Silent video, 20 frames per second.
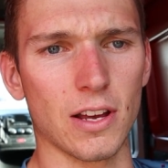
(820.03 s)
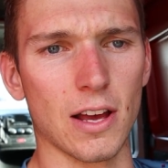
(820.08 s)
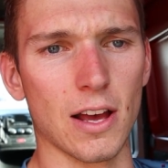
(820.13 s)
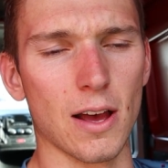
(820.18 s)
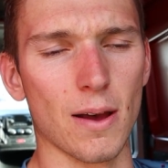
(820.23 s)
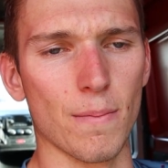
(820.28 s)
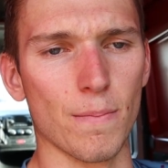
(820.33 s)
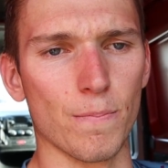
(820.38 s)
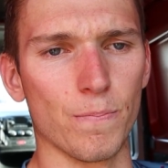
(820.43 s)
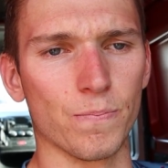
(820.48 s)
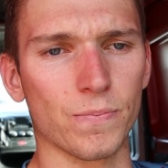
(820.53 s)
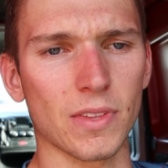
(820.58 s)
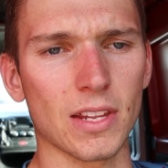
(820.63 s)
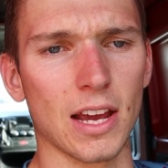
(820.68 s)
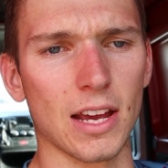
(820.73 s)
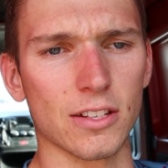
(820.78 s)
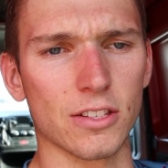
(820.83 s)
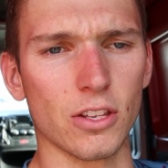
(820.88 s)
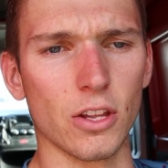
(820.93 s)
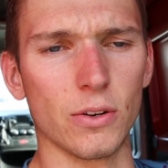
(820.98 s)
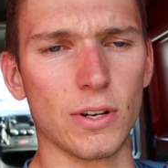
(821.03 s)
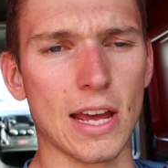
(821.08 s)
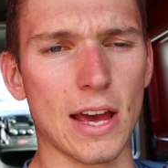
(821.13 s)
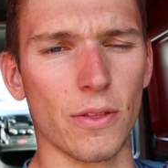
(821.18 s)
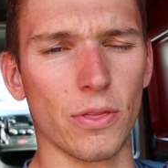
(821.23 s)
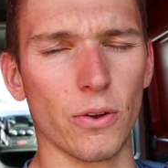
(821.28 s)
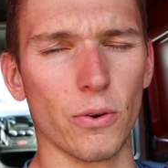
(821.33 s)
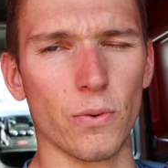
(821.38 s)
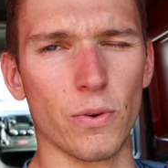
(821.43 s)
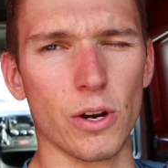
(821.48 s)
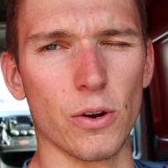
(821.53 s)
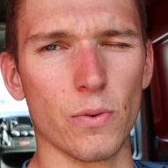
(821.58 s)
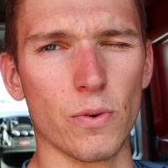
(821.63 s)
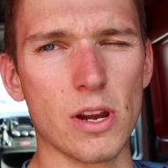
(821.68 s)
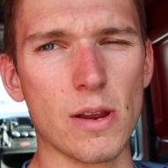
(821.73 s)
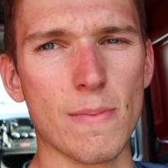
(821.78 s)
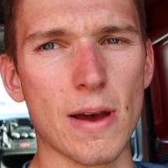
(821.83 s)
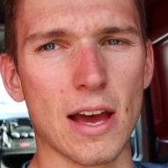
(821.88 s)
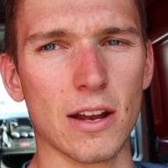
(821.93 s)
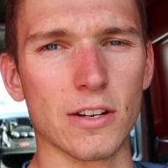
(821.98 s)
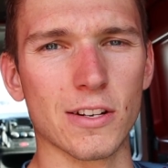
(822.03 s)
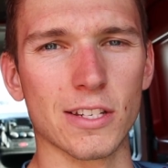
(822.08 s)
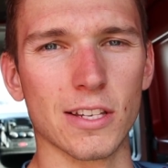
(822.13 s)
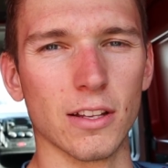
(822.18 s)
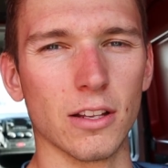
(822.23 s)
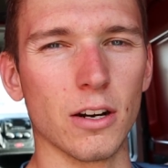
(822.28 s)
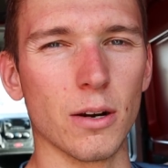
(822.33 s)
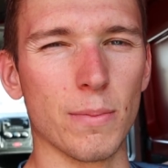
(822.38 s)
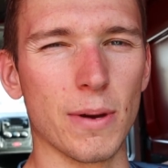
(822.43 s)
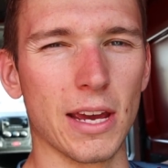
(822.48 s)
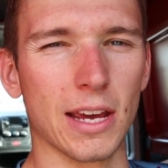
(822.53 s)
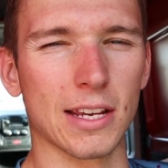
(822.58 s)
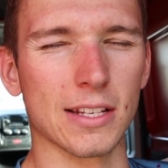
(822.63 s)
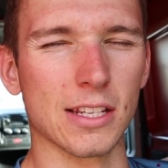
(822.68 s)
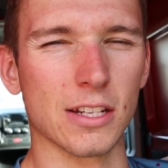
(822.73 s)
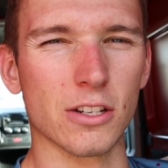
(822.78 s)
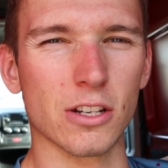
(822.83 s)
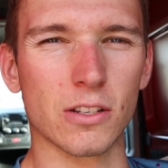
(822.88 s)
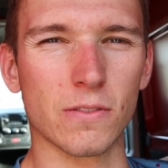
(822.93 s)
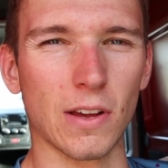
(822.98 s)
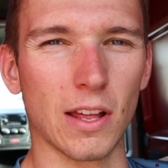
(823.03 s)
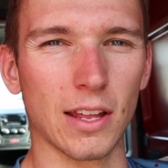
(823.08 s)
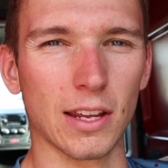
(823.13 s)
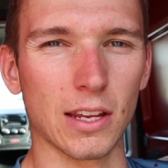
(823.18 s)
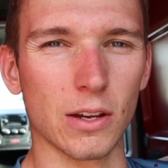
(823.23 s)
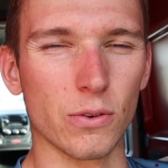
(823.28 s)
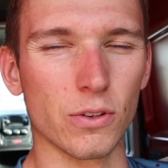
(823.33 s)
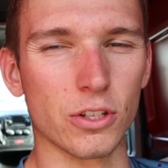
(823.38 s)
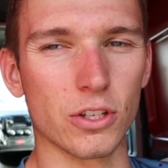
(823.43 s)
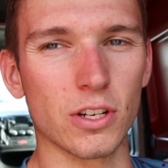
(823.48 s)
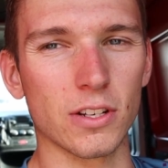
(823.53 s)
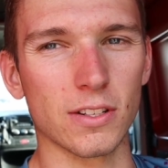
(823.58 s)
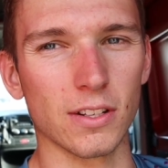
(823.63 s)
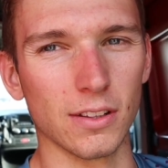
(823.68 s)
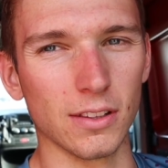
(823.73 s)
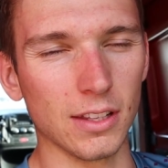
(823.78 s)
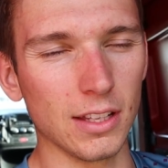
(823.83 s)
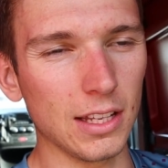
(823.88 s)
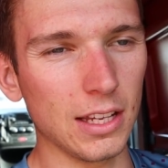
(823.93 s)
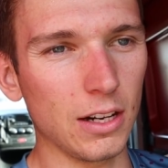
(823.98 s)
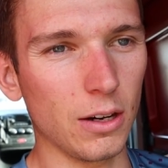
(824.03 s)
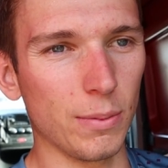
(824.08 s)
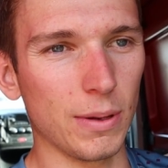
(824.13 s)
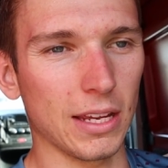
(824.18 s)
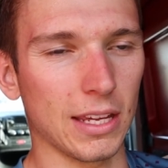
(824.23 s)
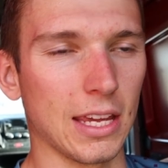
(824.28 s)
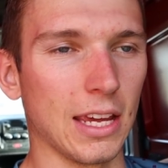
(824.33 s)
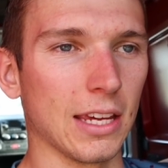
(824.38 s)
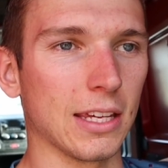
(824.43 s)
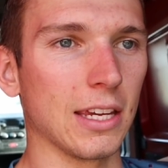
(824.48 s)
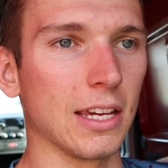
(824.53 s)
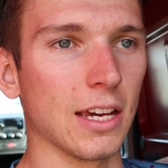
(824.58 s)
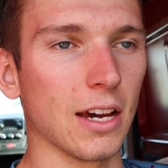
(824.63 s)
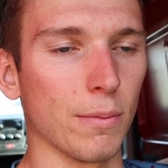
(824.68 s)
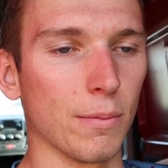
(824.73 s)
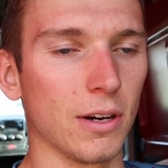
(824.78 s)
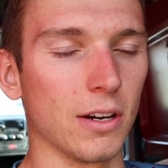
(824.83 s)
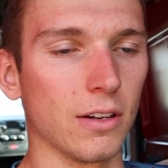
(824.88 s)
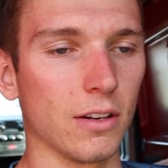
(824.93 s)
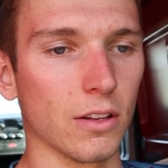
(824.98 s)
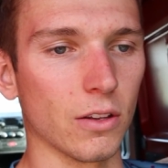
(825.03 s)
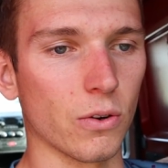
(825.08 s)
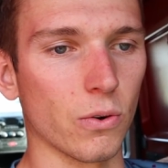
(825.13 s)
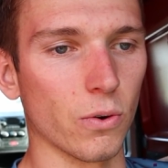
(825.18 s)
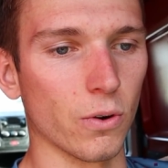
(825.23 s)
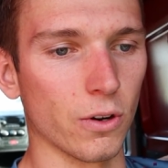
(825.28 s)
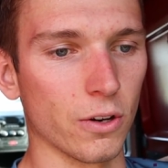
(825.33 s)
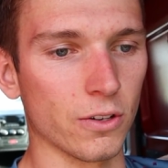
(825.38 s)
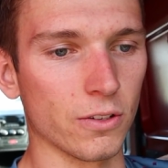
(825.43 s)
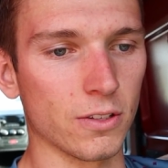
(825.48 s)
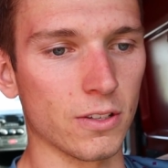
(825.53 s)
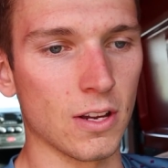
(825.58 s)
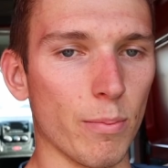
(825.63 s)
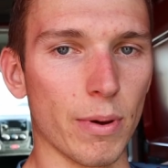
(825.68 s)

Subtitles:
I slowed down the rear rebound just a little bit because it just felt like it was just a little bit kicky coming into the corners,